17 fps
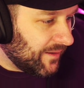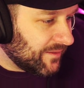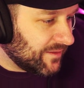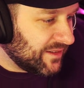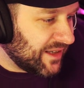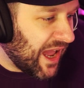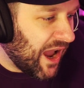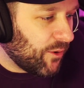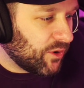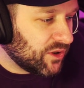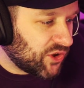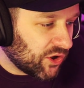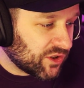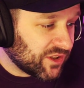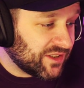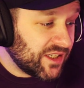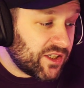Now a
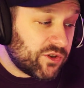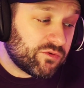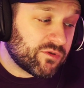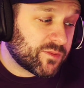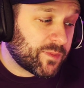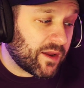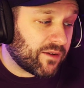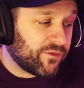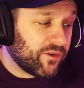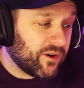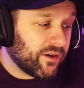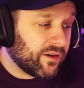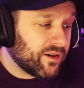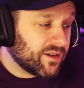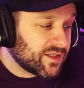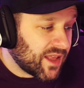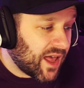Dr. Disrespect
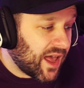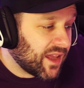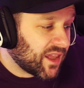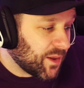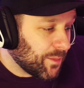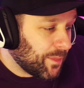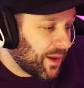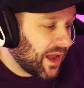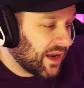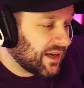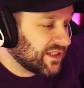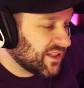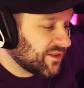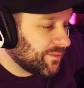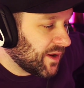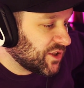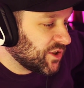fragrance that I can back,
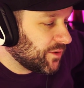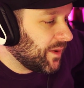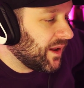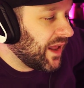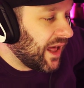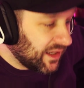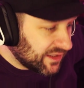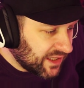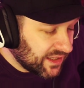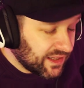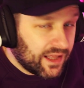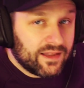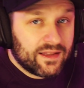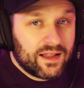says Magic Man. I'll take that.